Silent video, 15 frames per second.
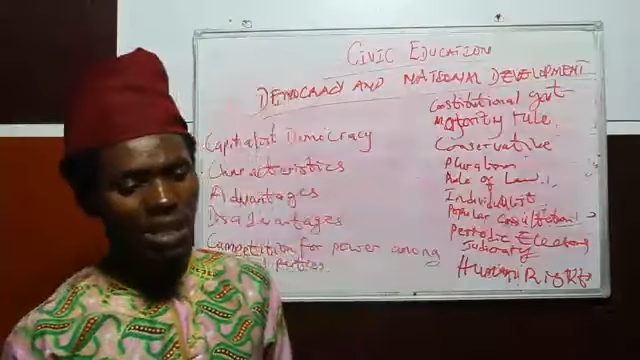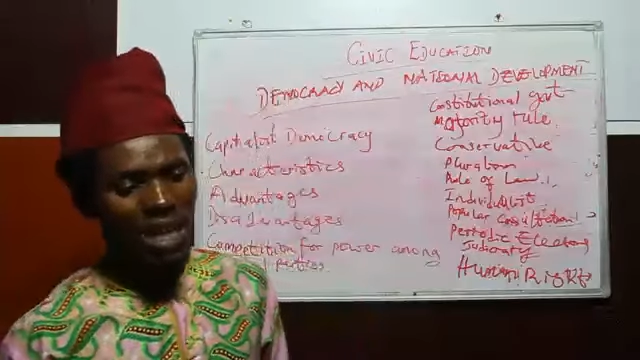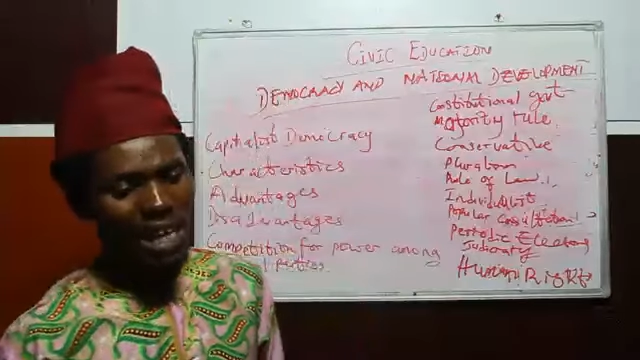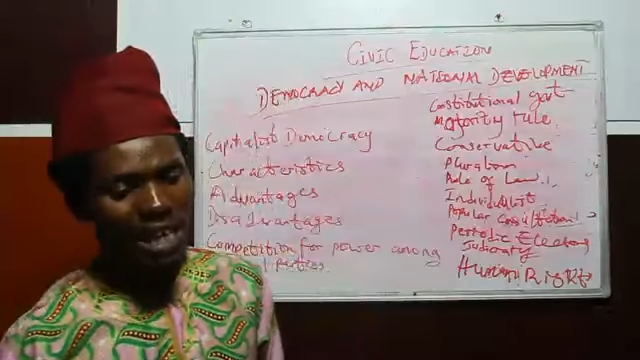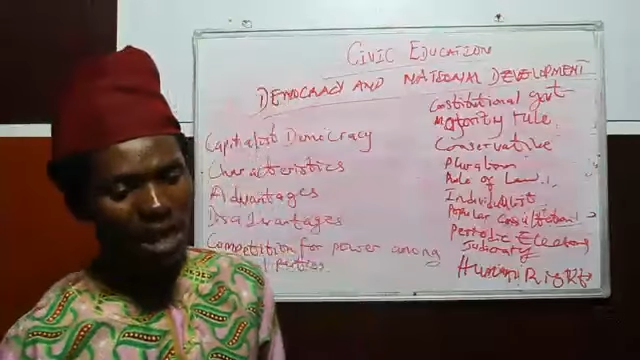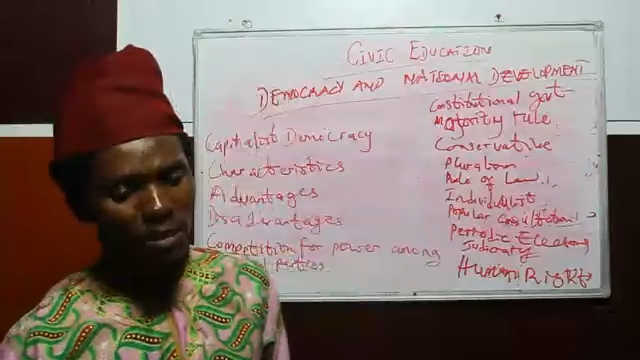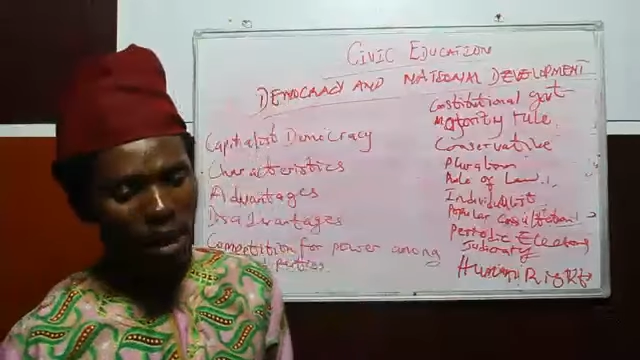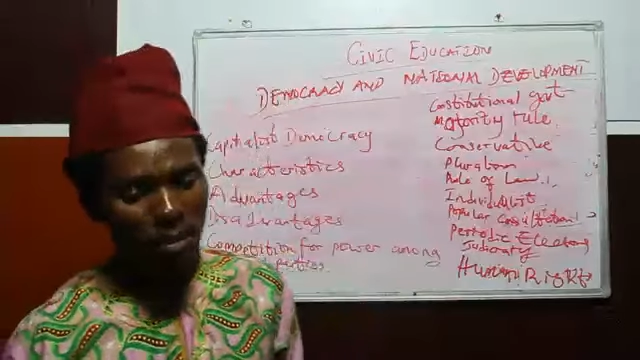
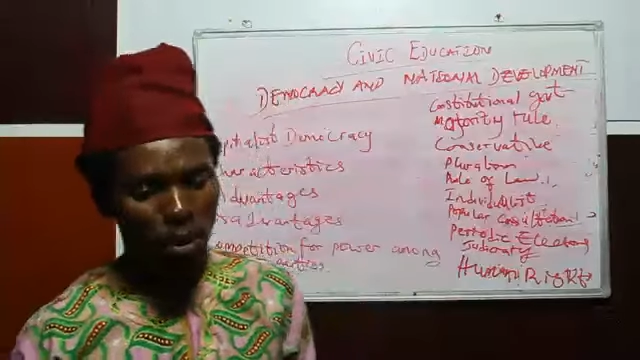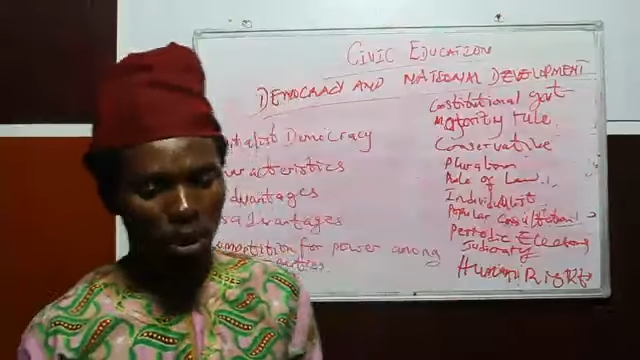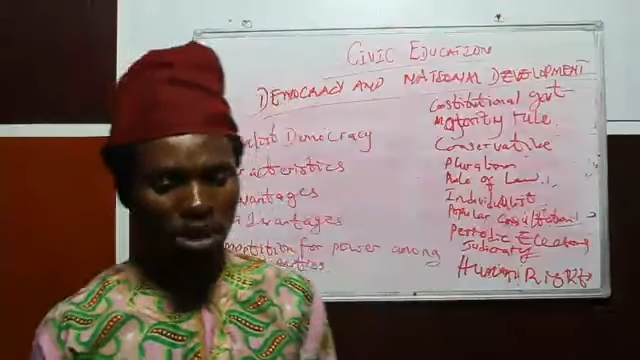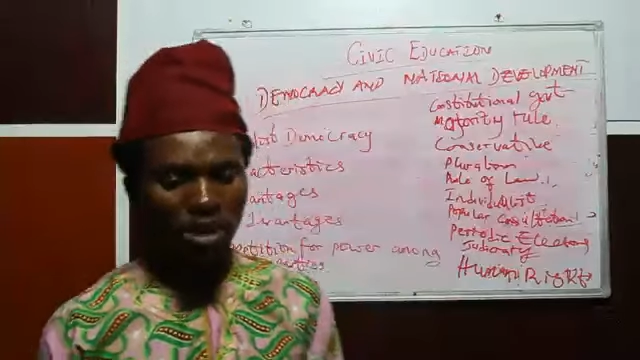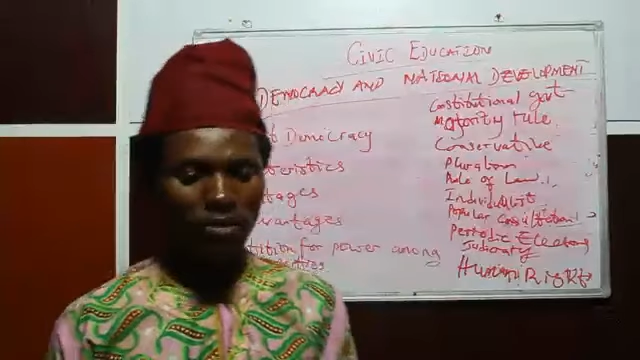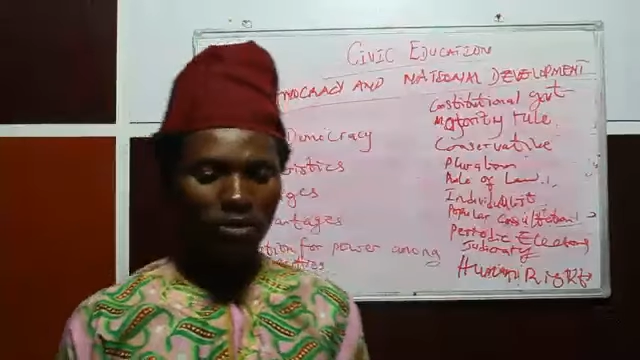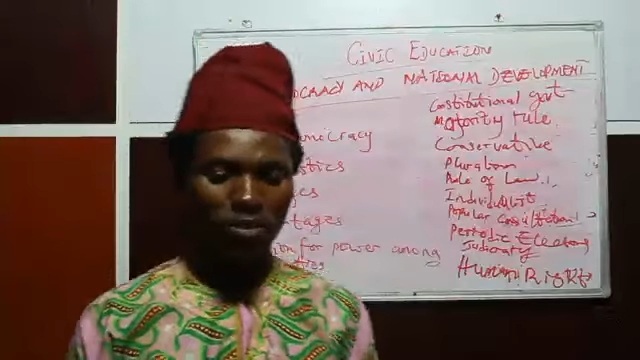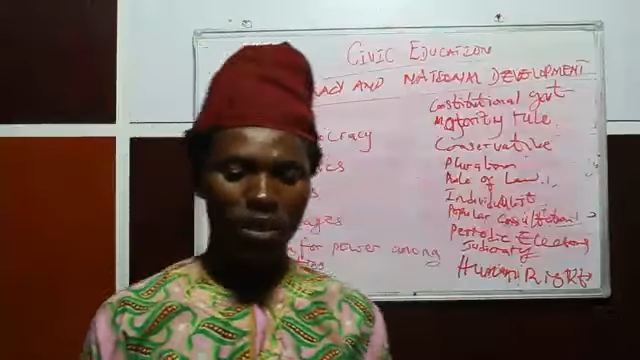guided by
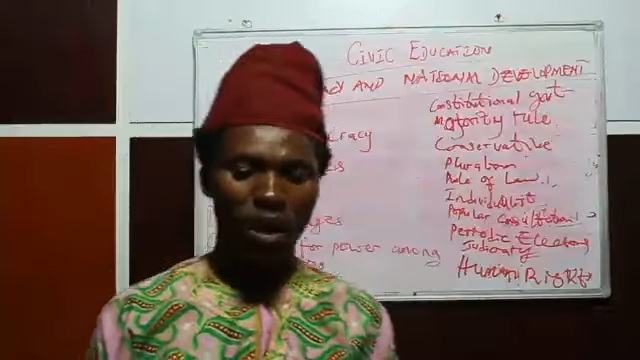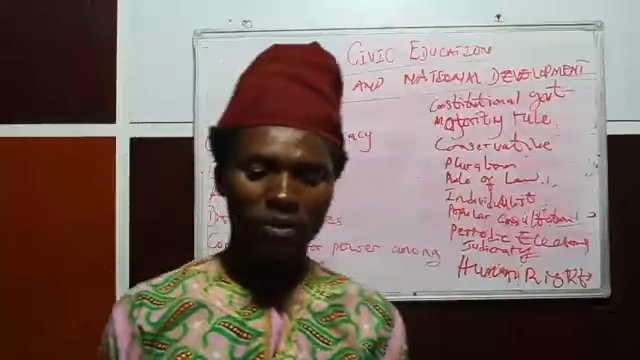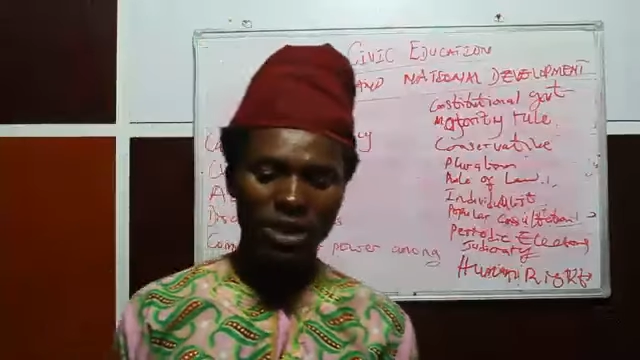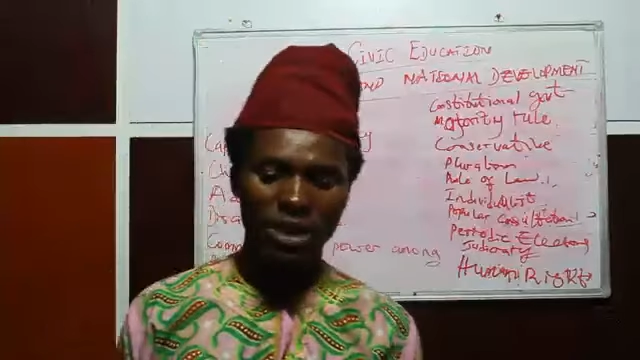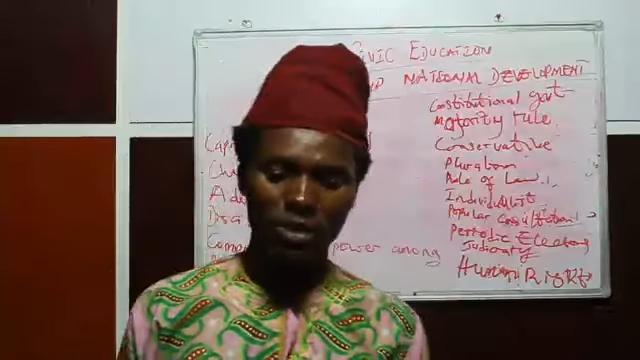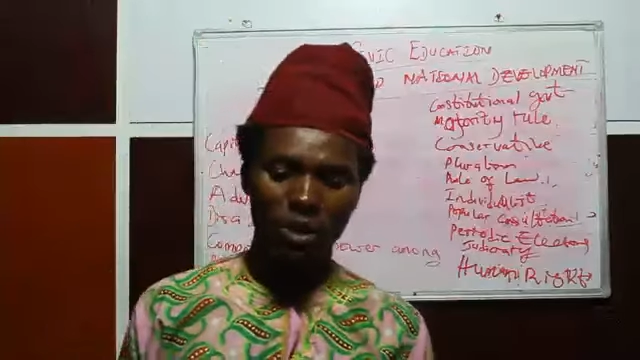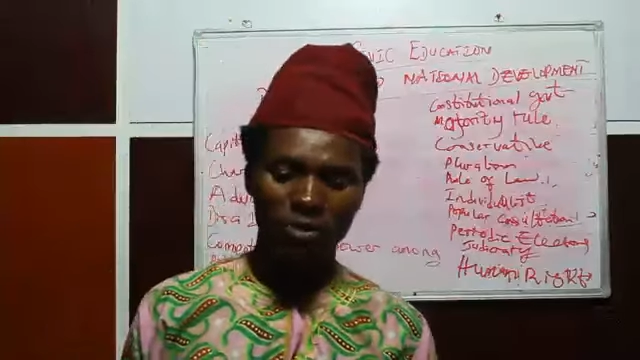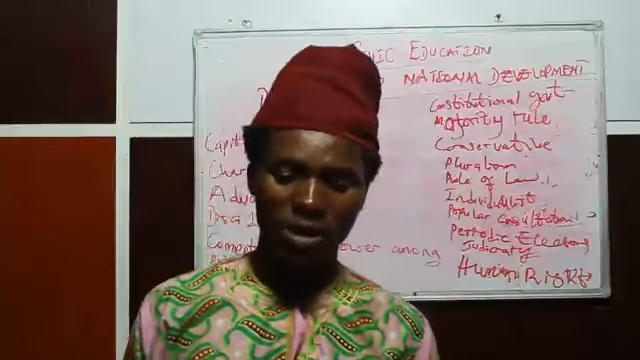
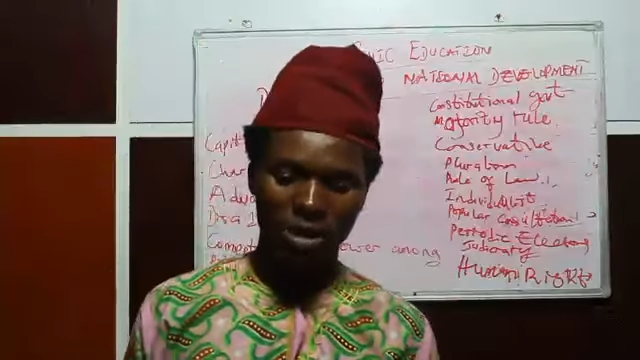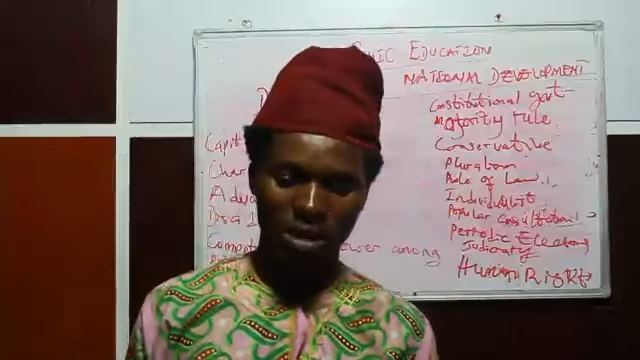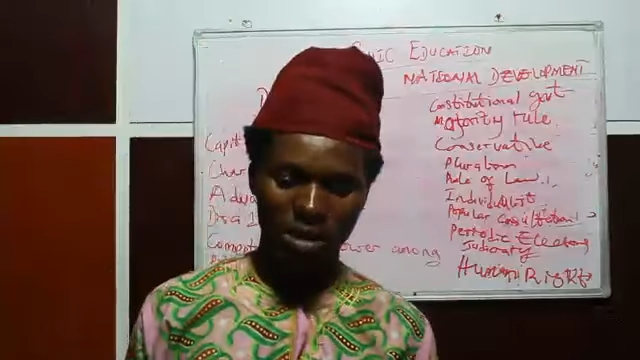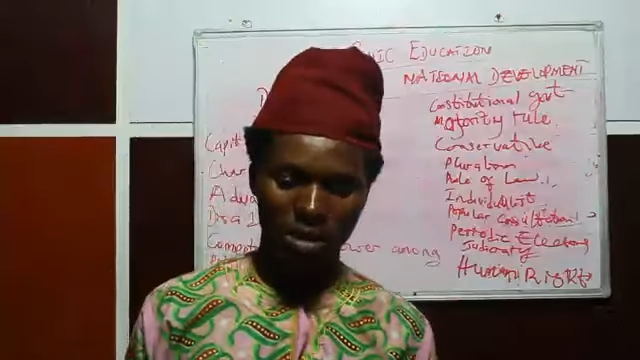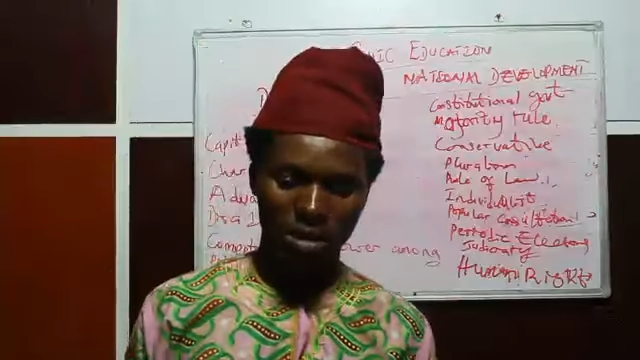profit motive.